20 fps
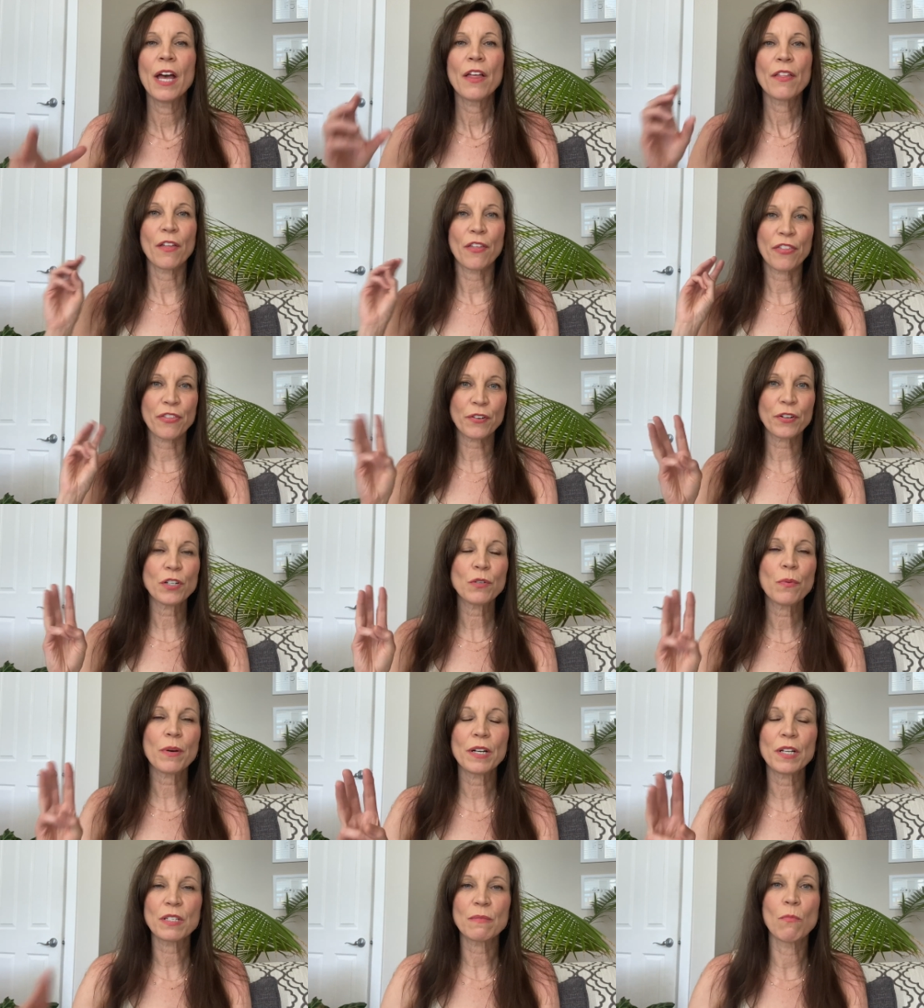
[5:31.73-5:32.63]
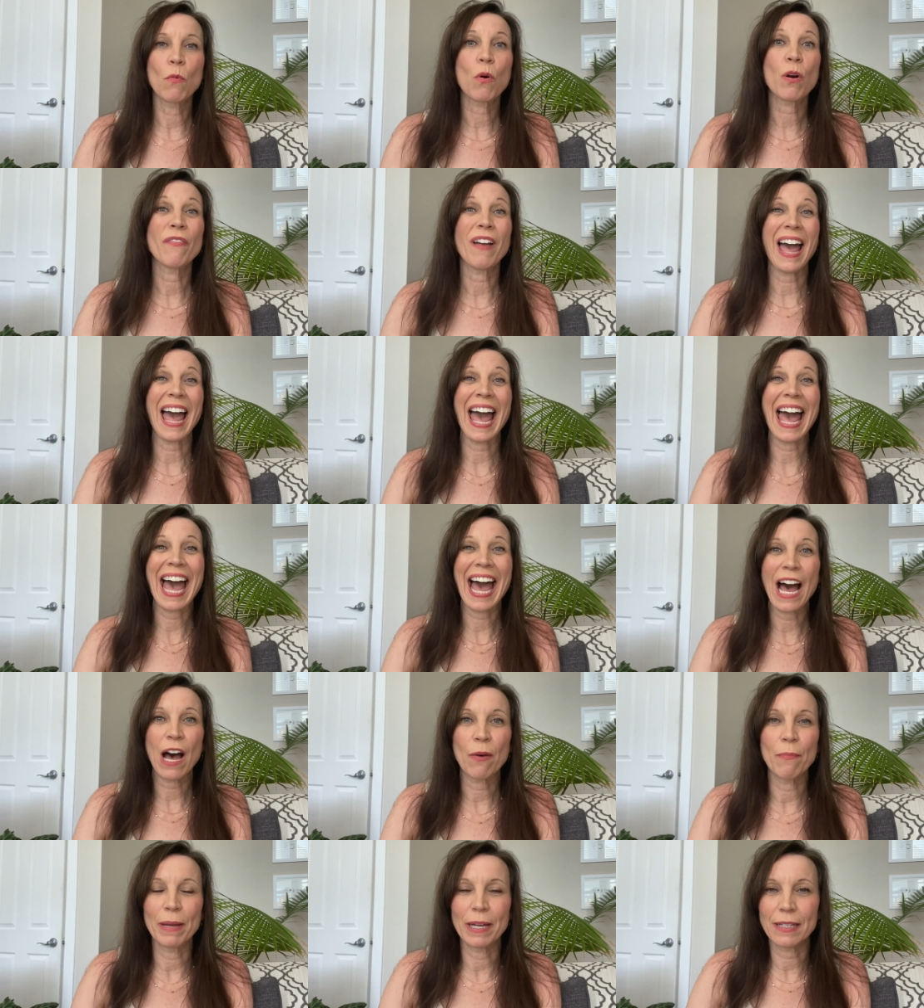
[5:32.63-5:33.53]
The third one is more of a
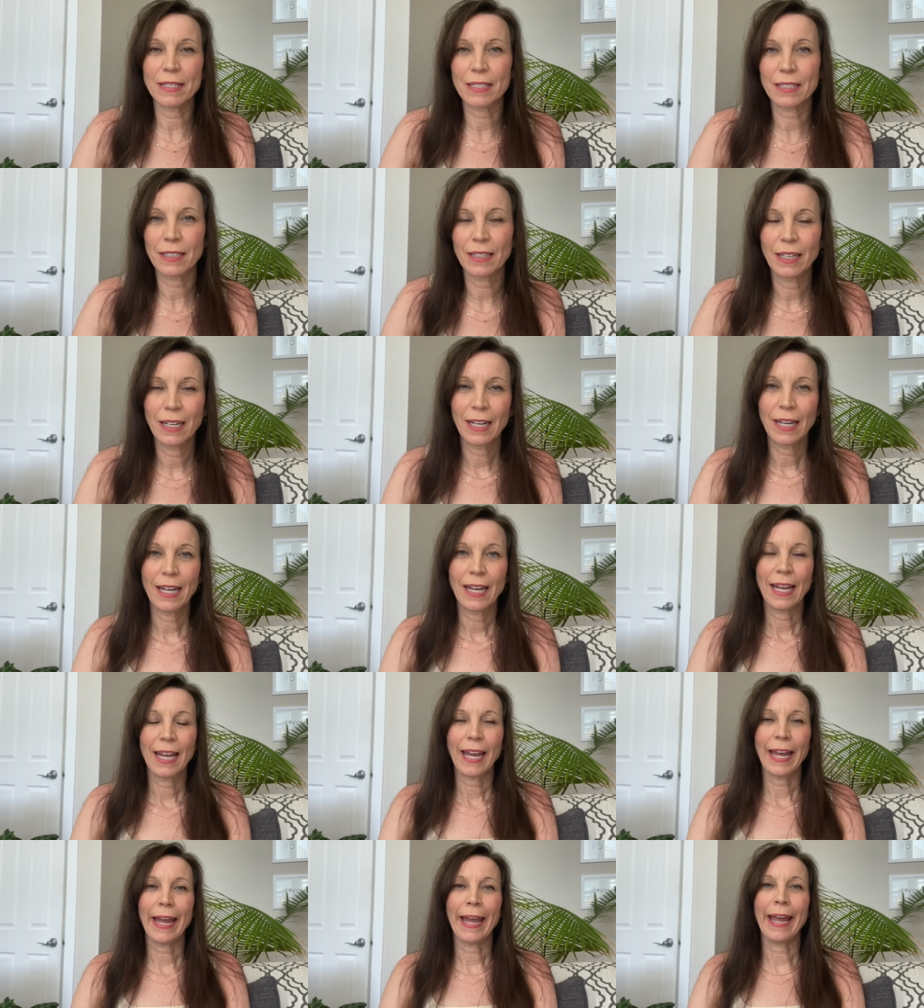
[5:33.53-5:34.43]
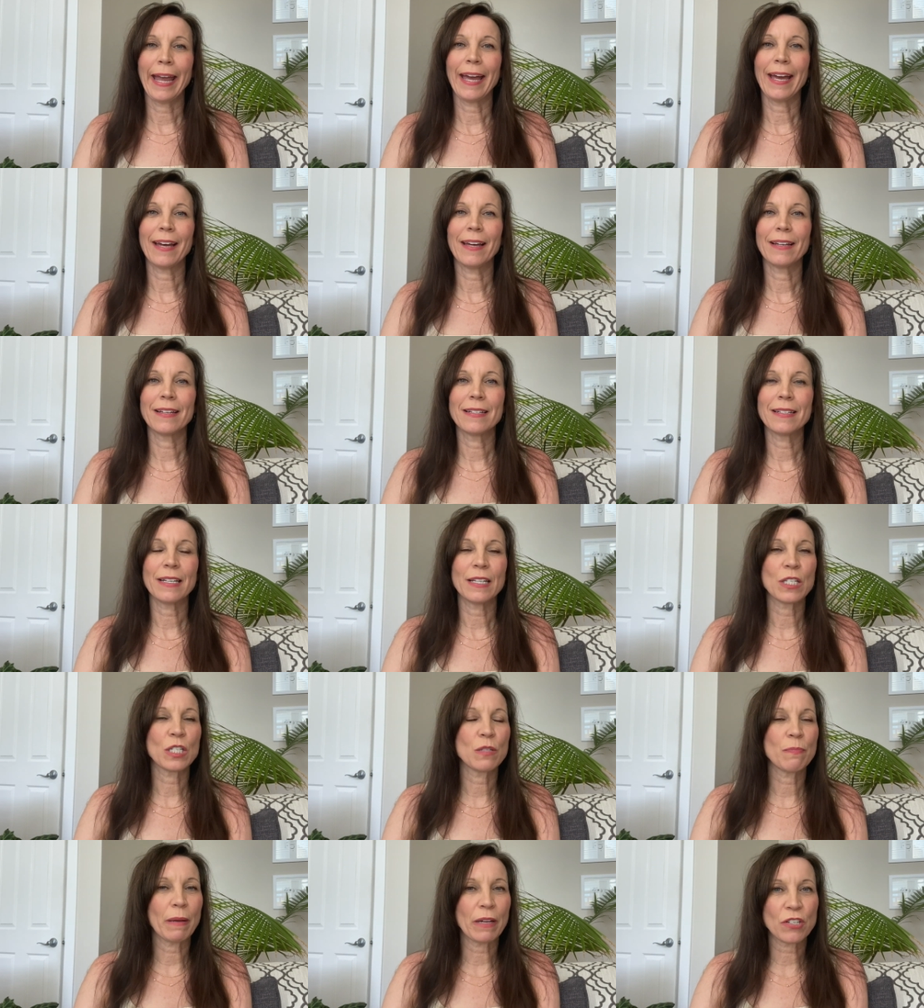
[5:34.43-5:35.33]
habit, and
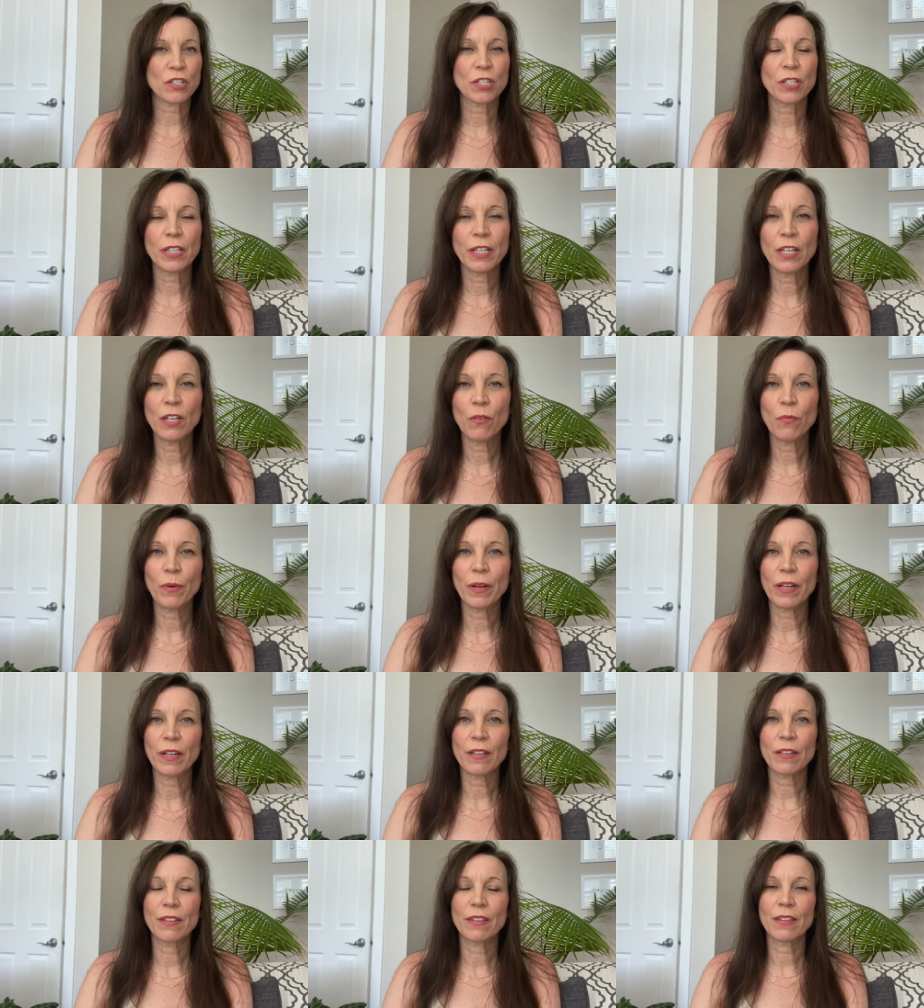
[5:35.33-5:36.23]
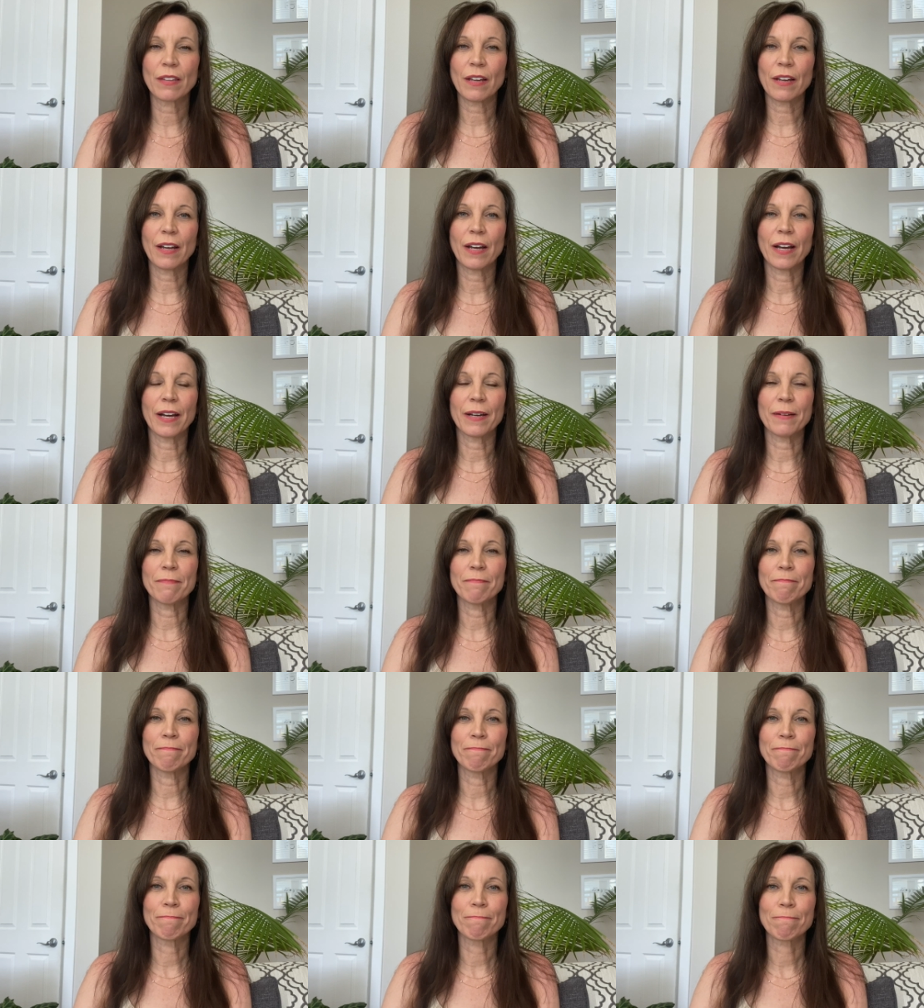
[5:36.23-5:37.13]
especially with um,